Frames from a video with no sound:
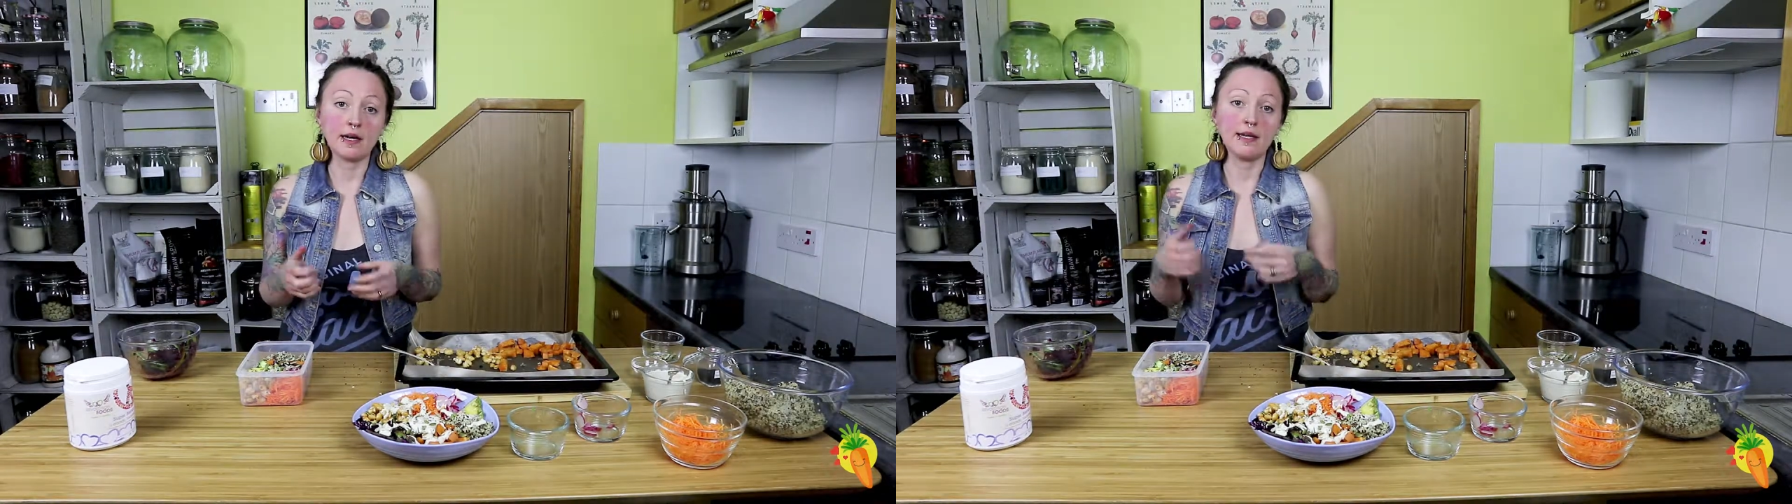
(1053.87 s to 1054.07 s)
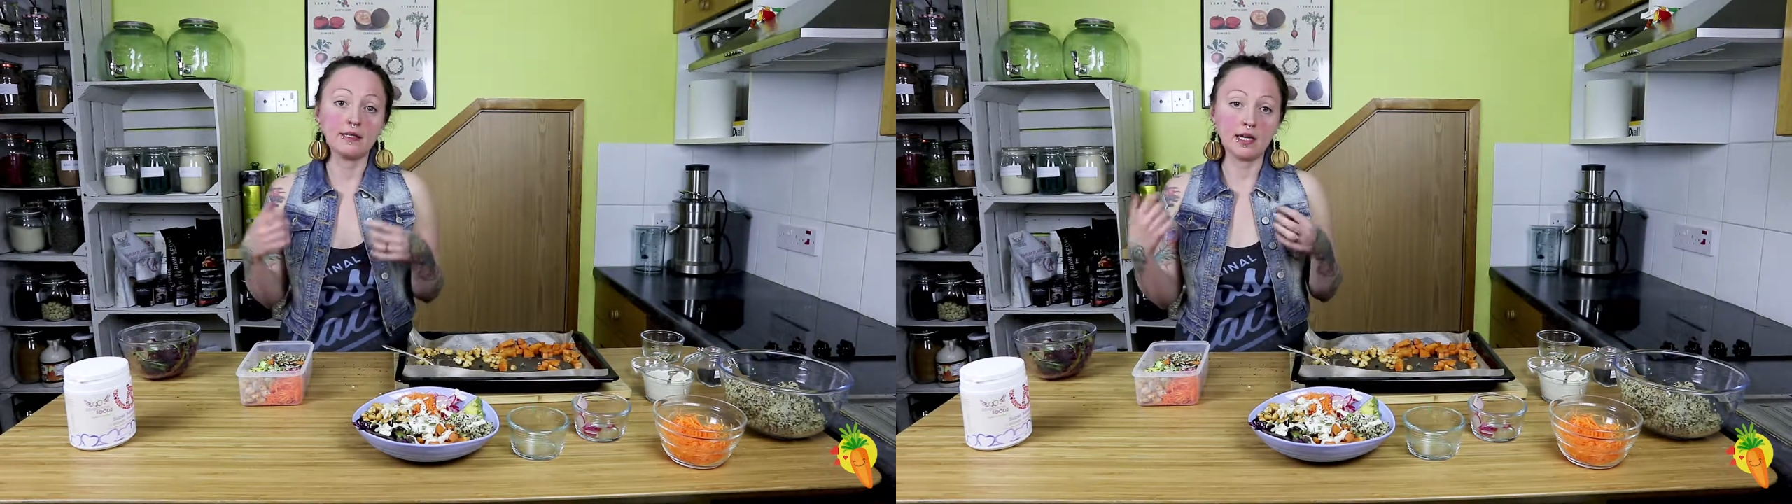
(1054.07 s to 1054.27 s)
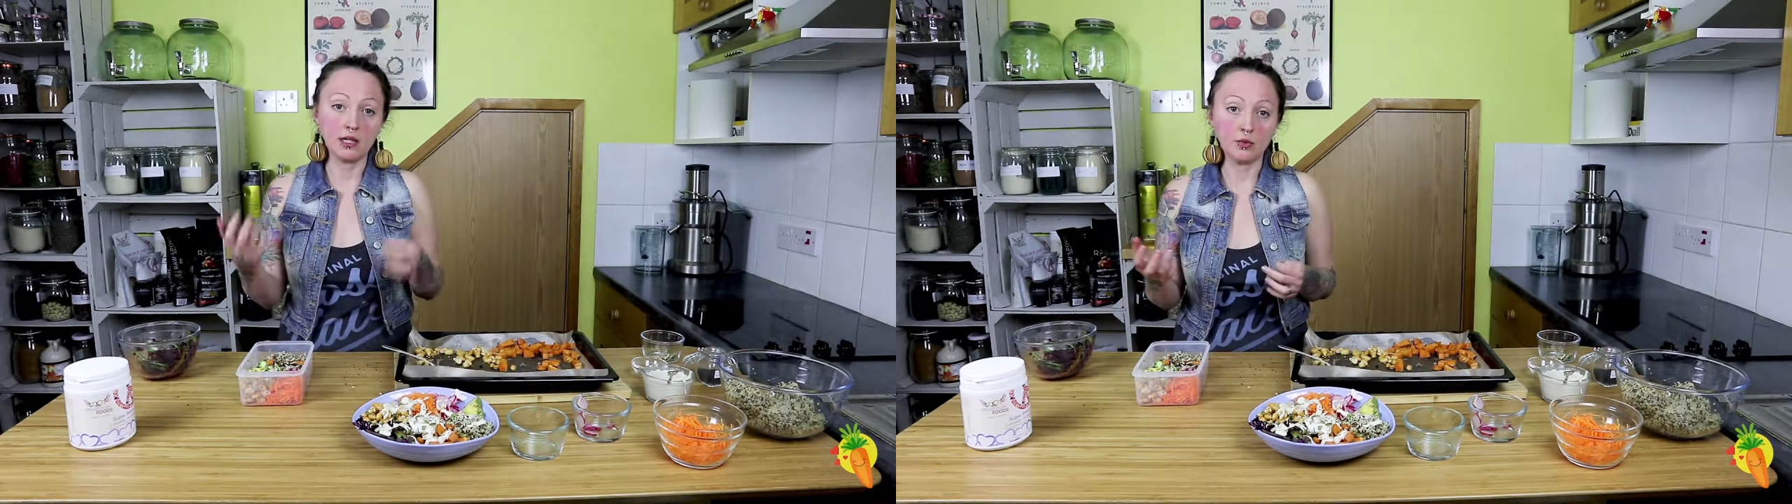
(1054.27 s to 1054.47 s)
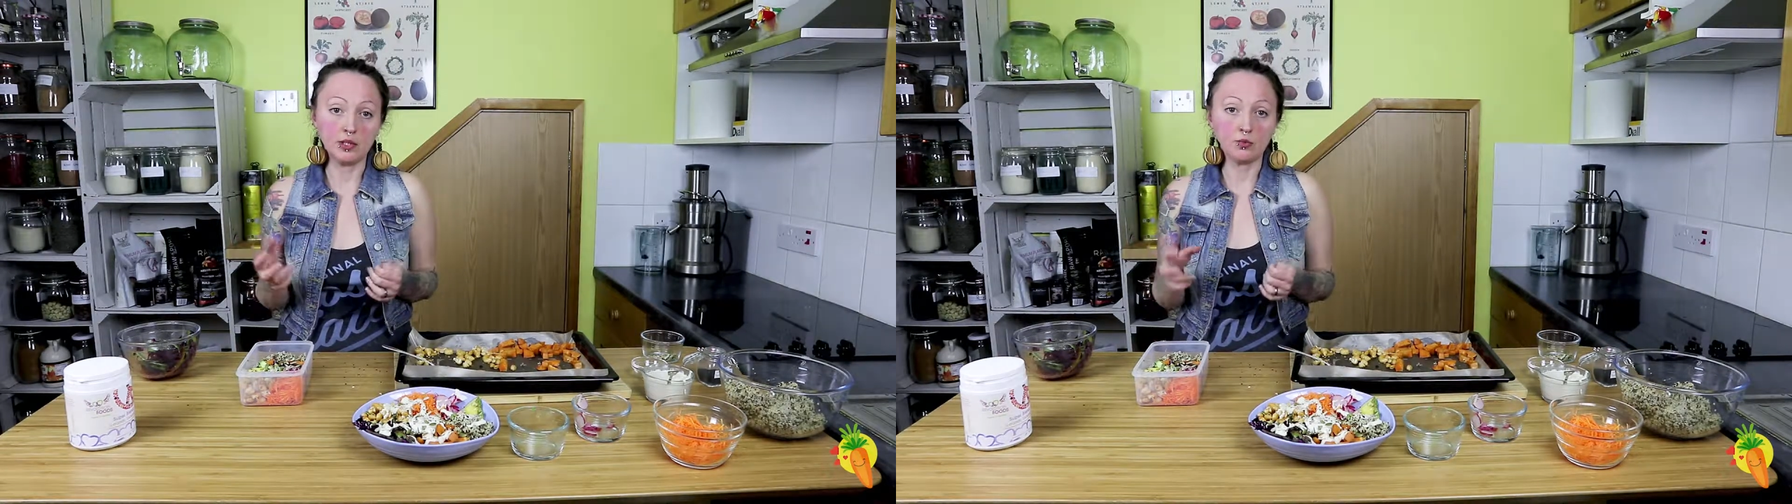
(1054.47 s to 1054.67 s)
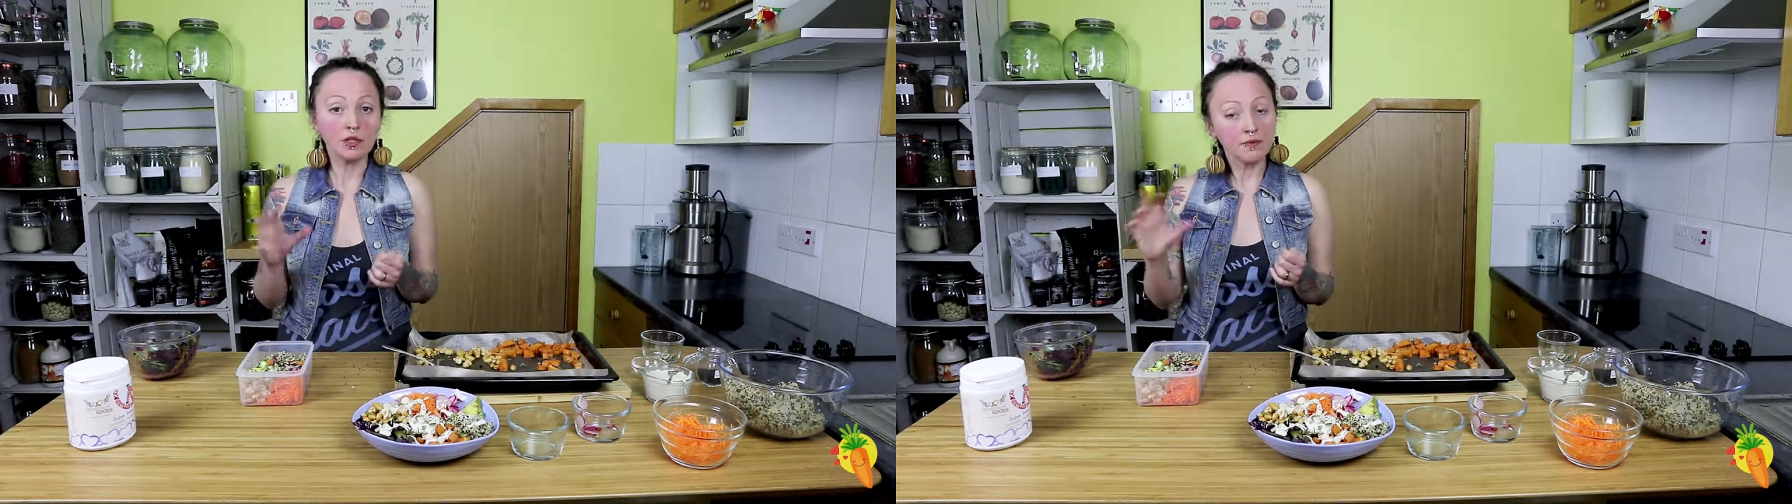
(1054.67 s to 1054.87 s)
and take
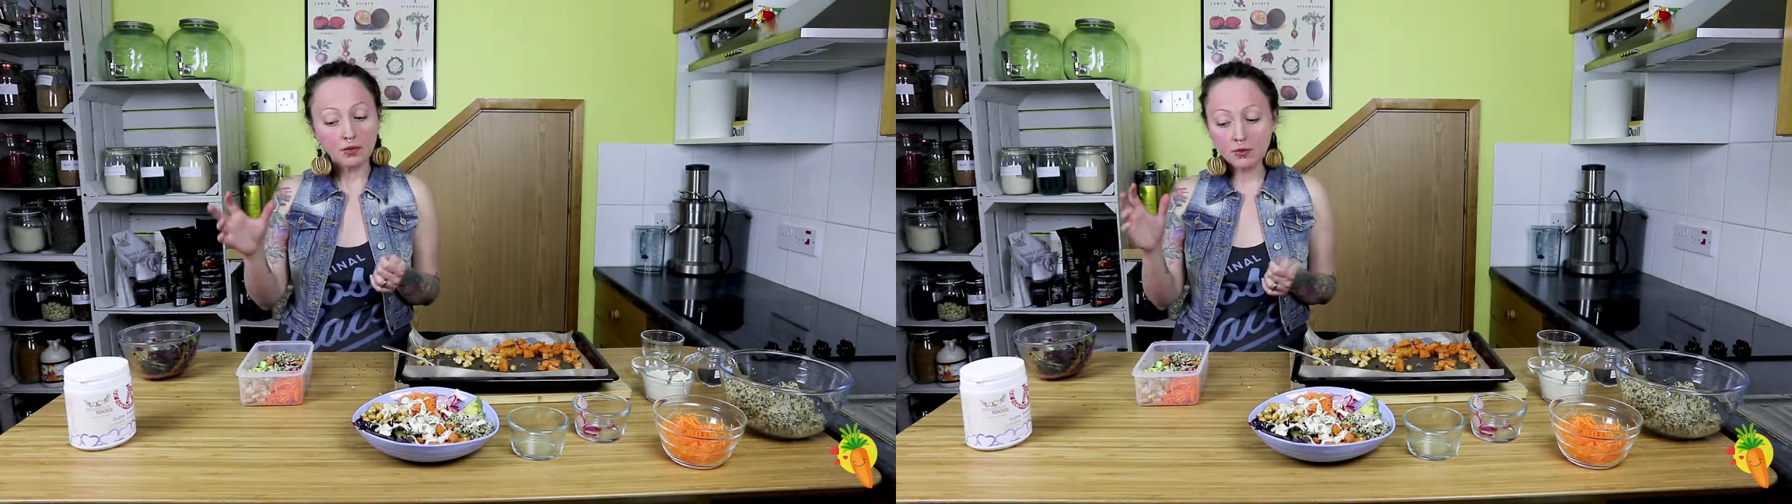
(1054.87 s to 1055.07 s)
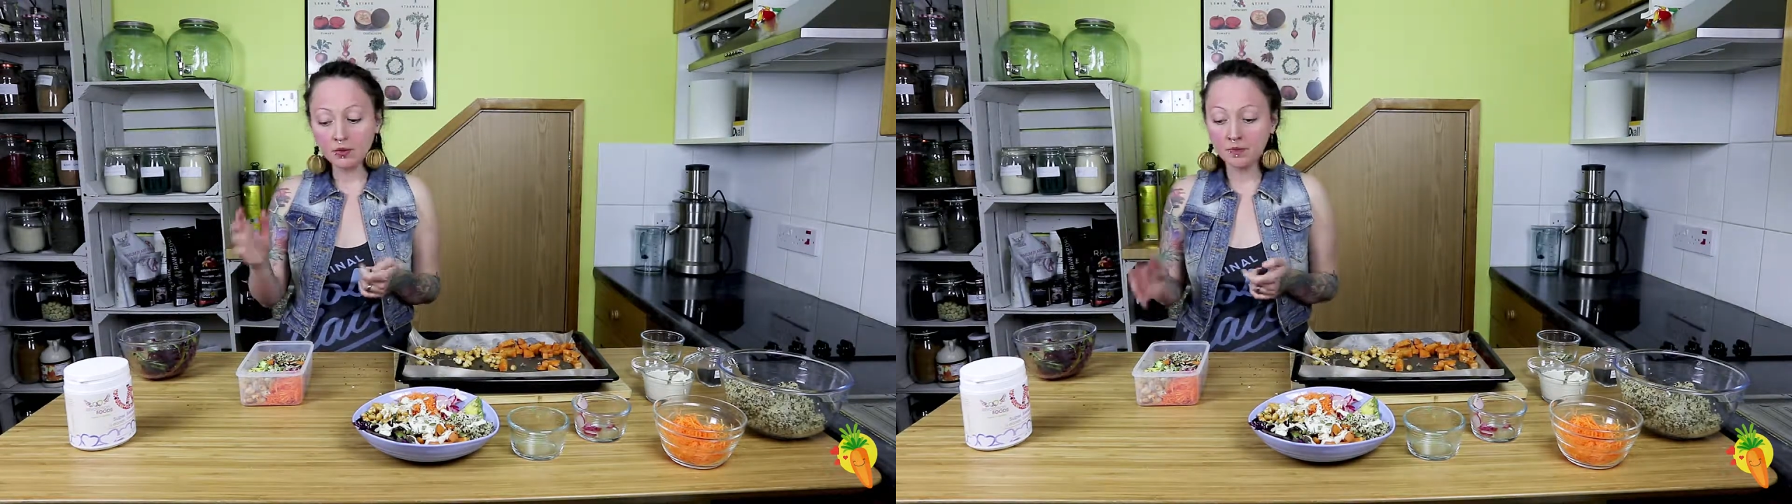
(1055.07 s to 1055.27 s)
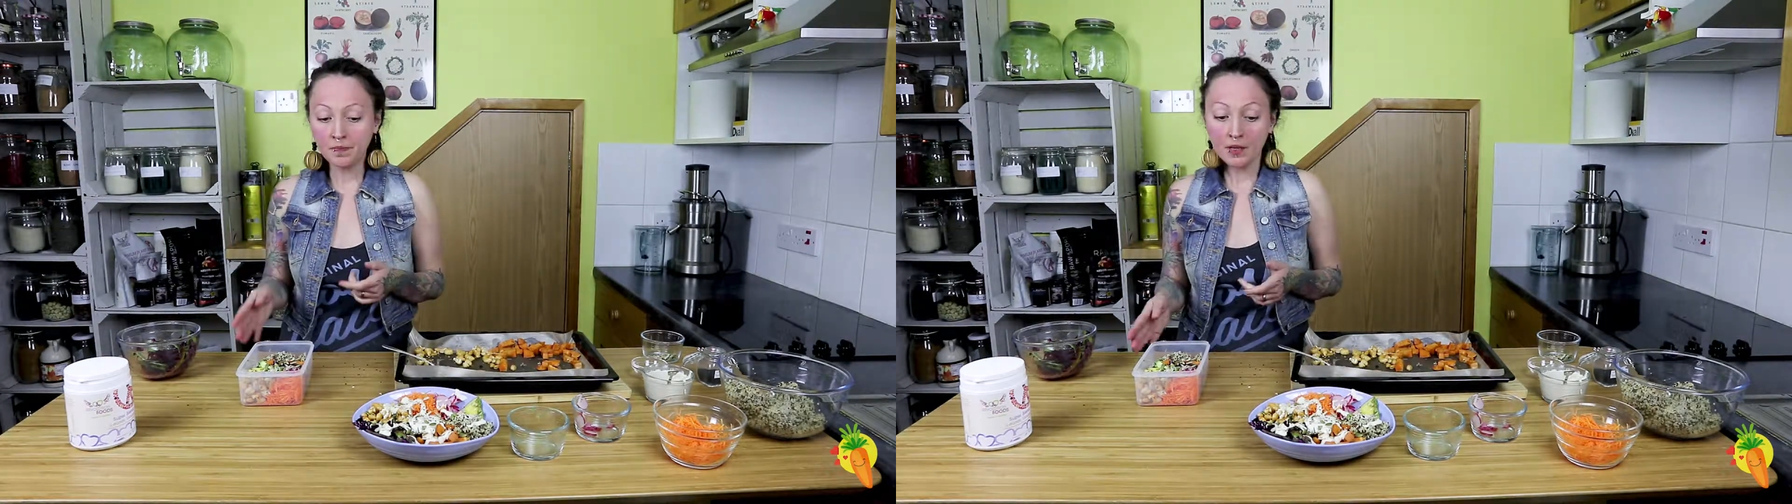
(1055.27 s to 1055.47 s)
it with you,